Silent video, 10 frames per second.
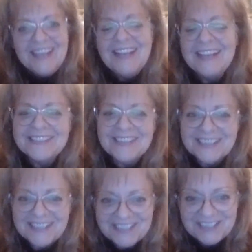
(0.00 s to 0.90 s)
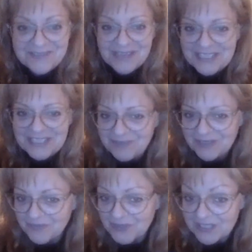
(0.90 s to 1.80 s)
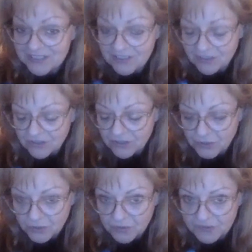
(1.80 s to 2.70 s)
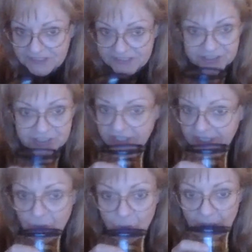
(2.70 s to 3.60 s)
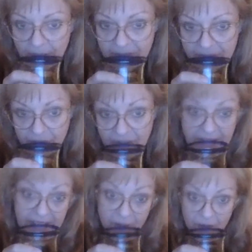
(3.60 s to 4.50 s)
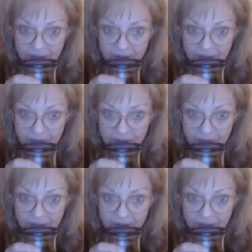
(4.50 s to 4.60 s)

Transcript: and then can you imagine being Forrest? Oh, holy shit. I mean, really.